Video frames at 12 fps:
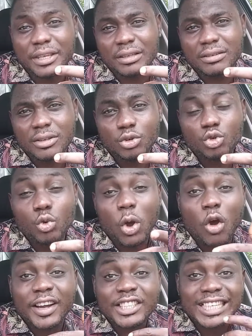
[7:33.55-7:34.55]
Maybe
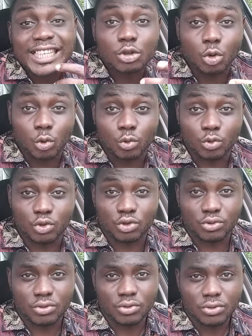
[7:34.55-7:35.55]
you are overshadowed